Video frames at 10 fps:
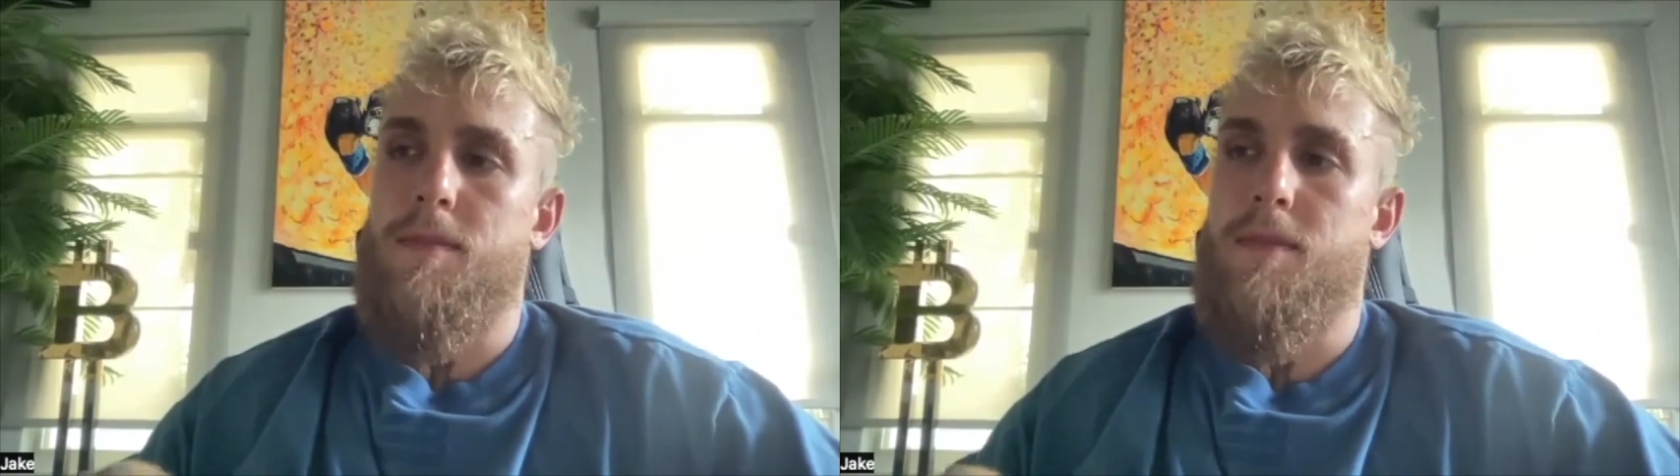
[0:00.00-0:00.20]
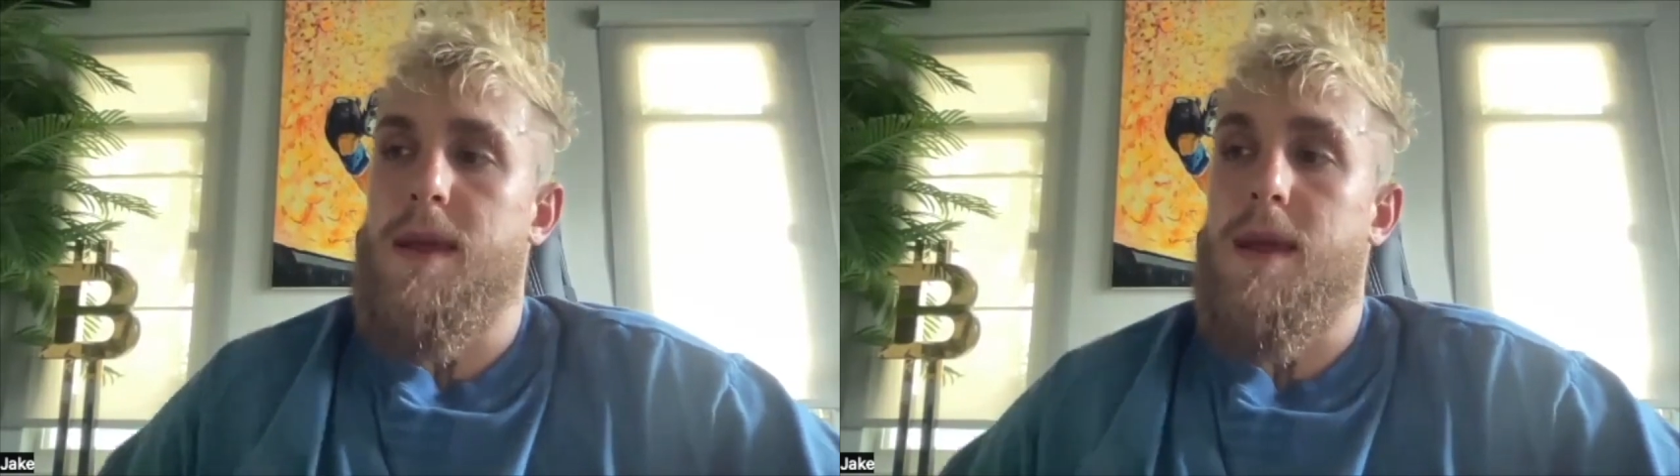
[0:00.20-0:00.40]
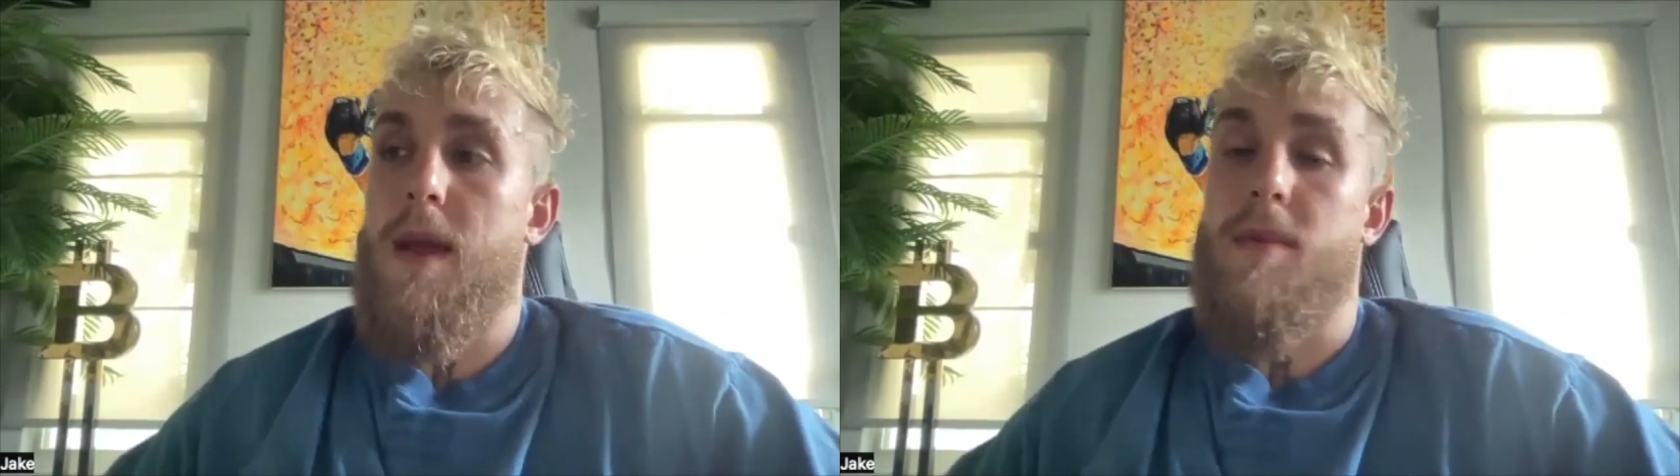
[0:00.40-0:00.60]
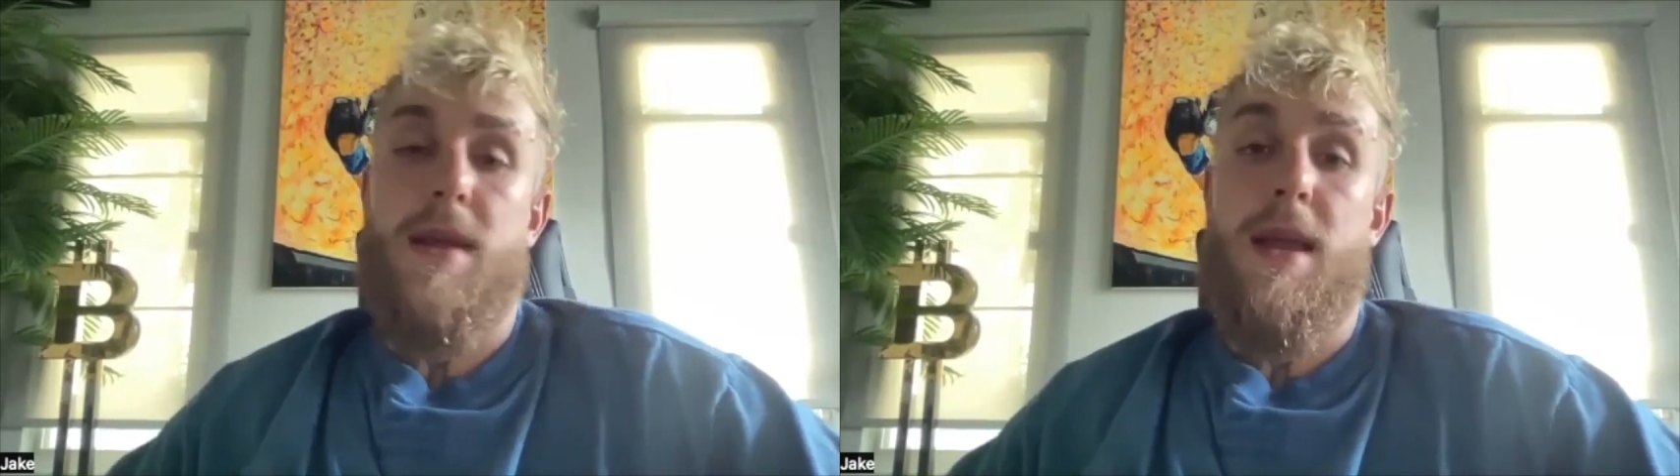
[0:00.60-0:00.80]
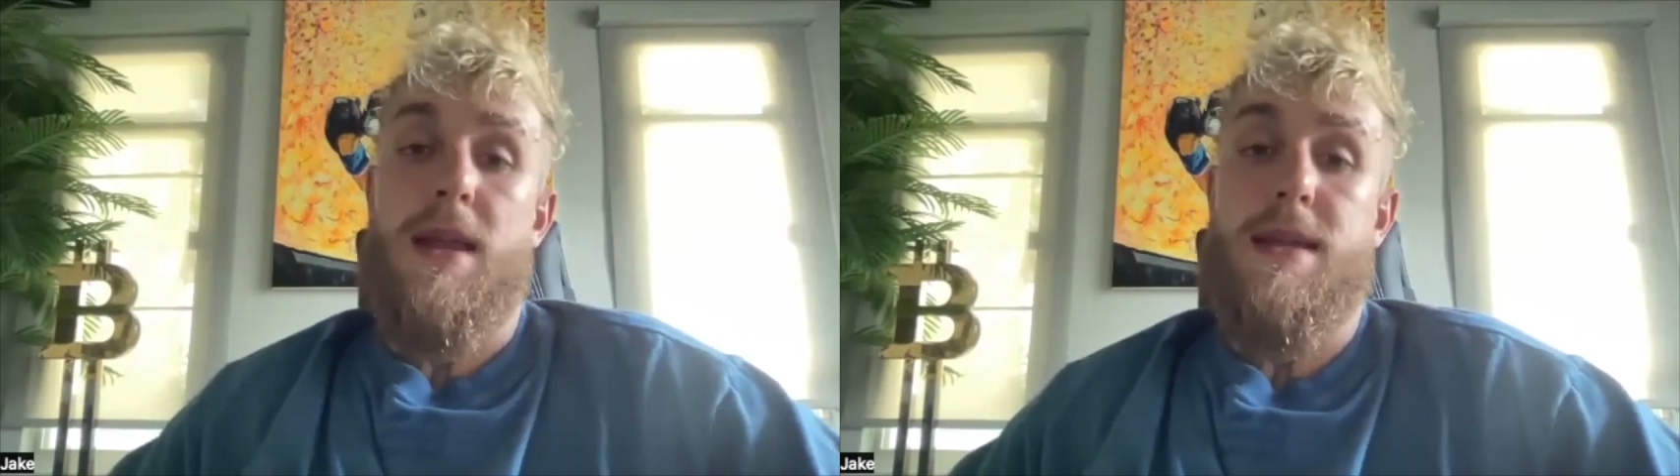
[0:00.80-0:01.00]
be able
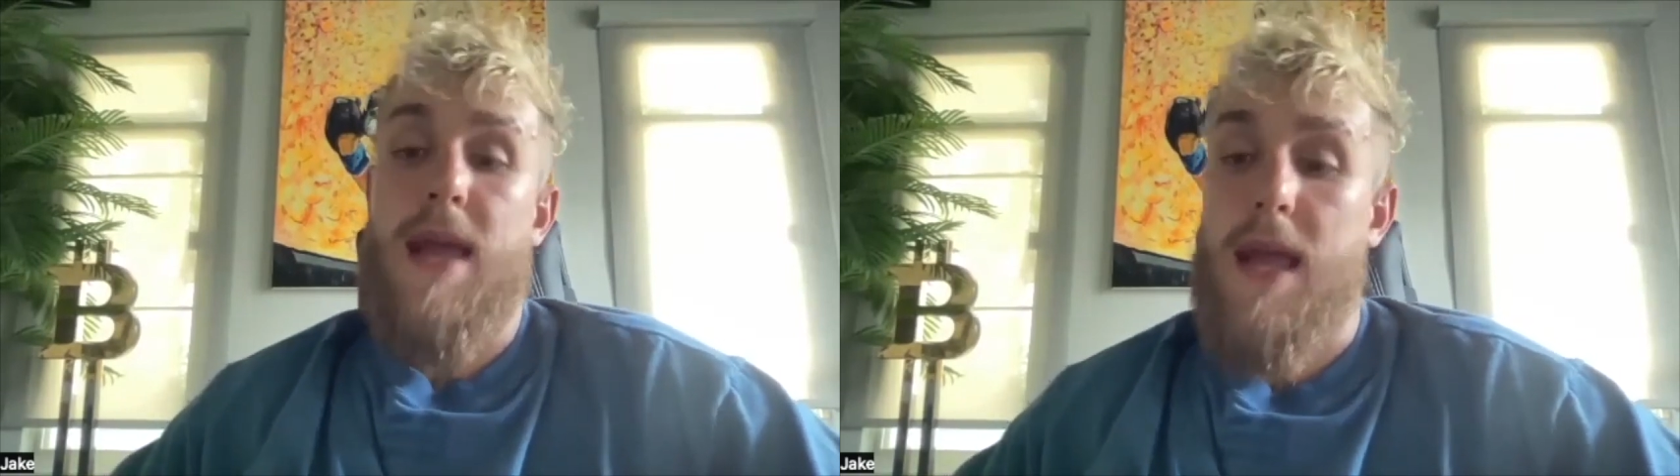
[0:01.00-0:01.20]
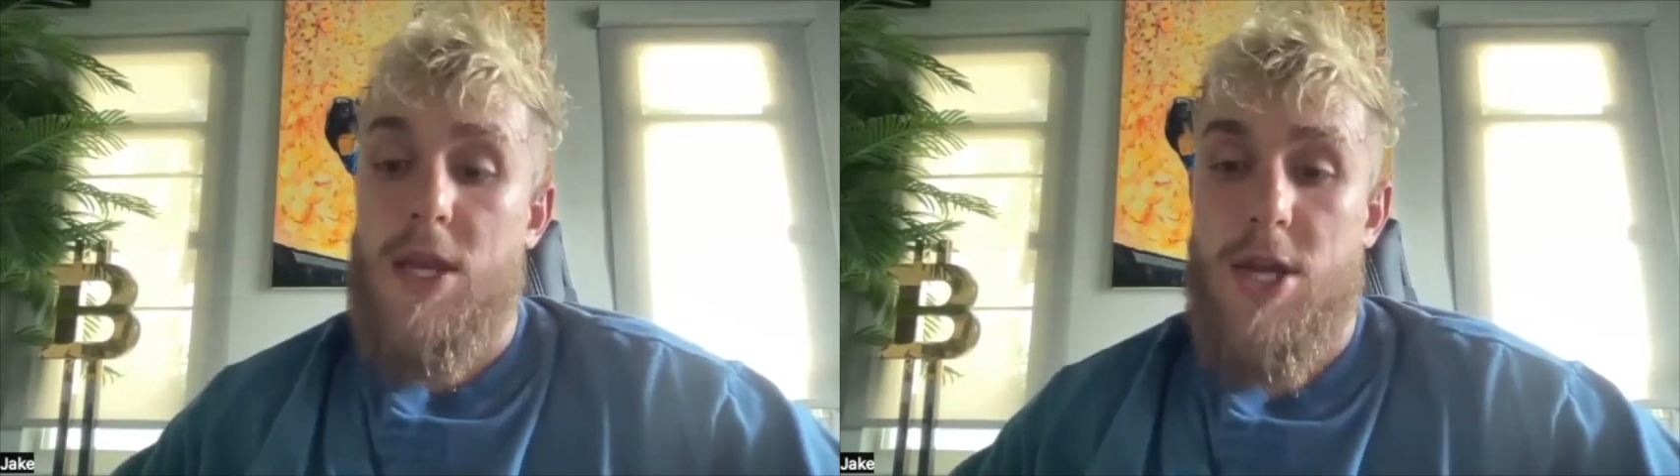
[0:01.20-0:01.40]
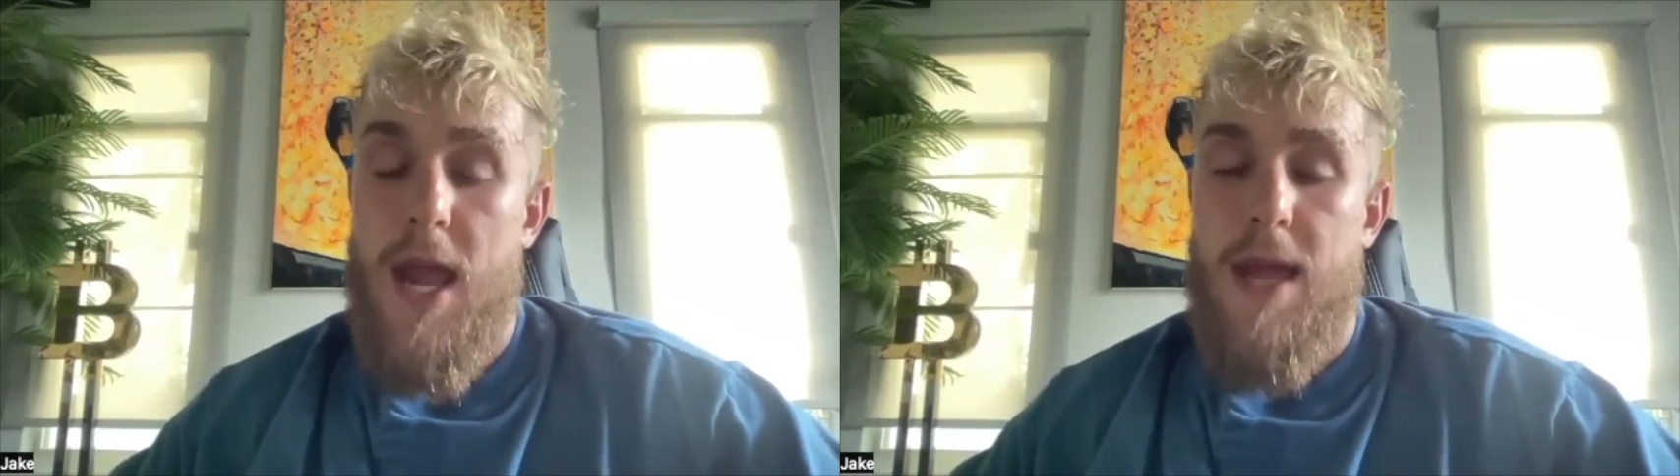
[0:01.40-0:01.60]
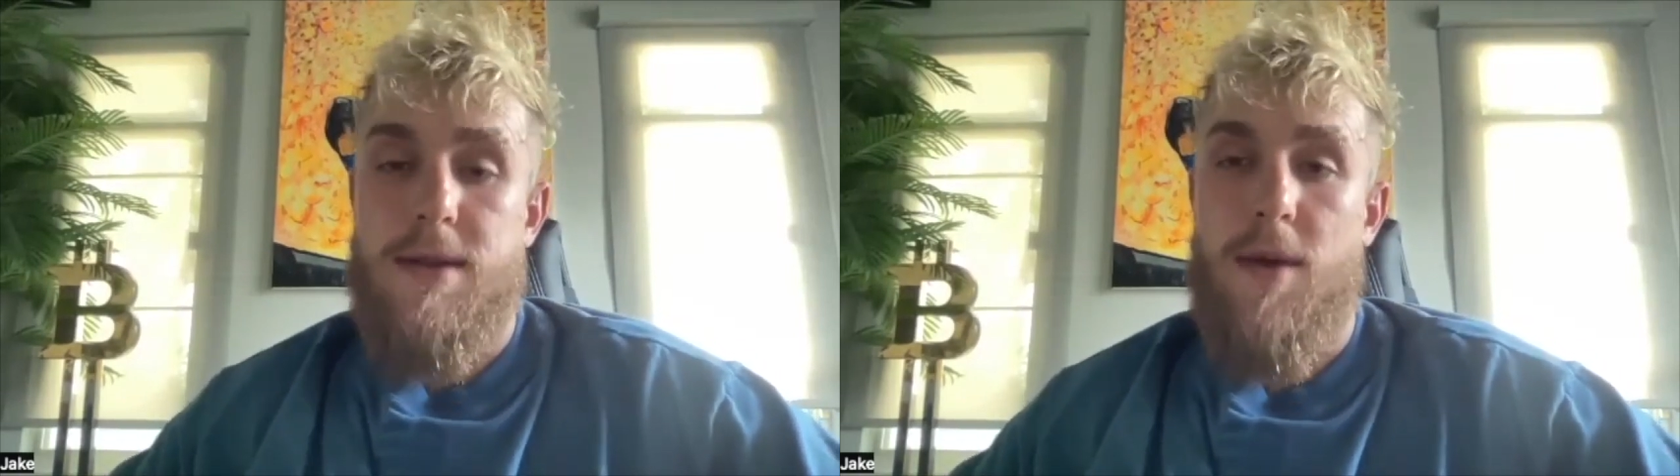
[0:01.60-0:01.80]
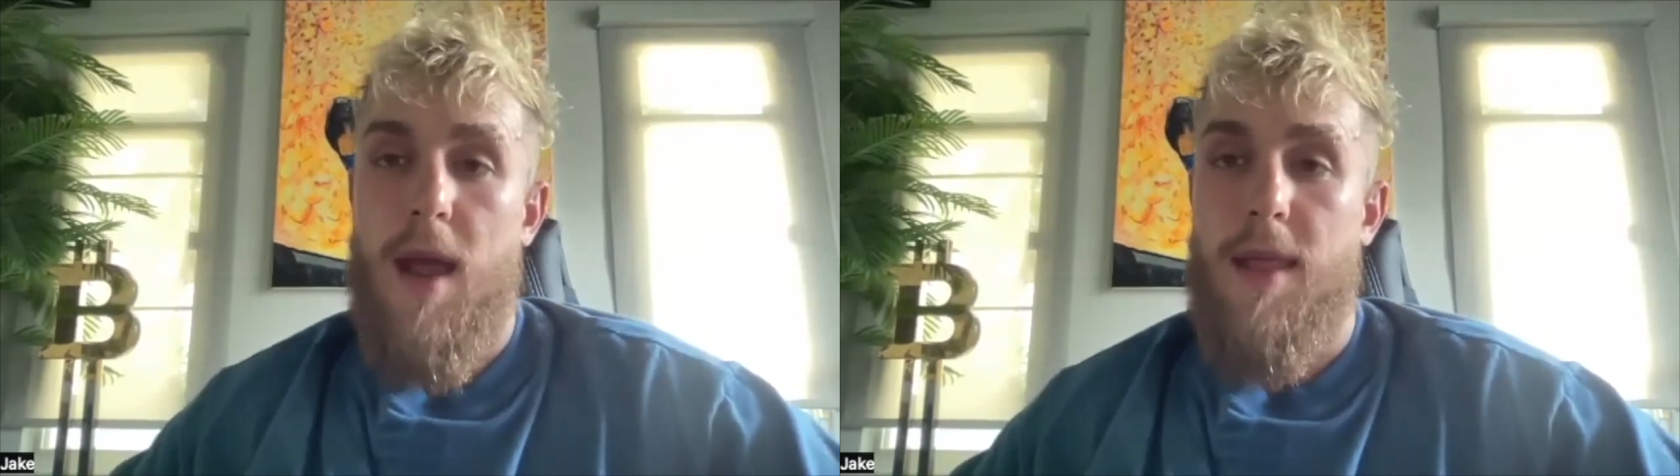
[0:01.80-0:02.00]
to get a second
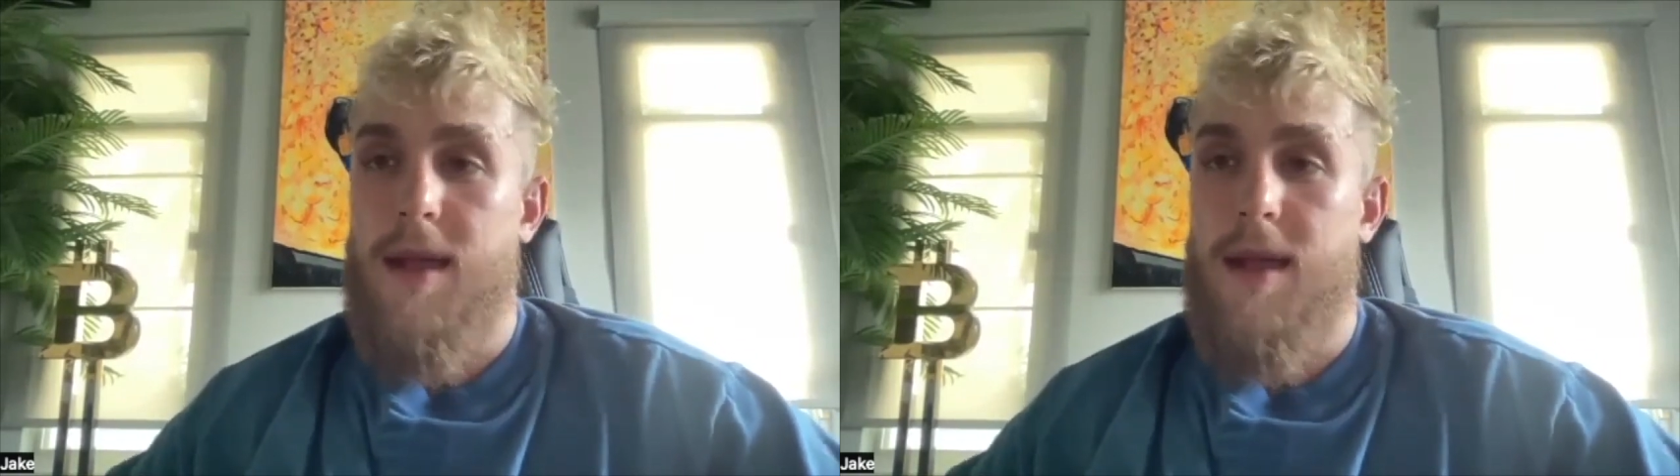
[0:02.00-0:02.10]
chance, right?